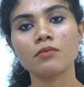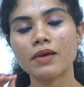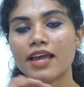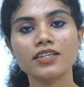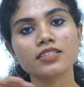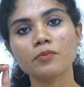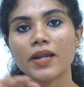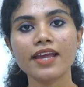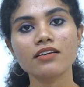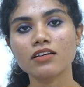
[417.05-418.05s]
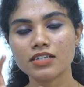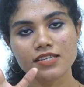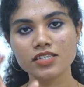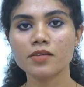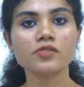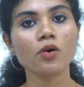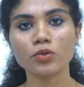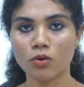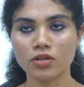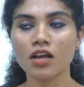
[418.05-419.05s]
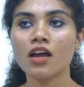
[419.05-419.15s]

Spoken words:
enter the plain test scripts or not?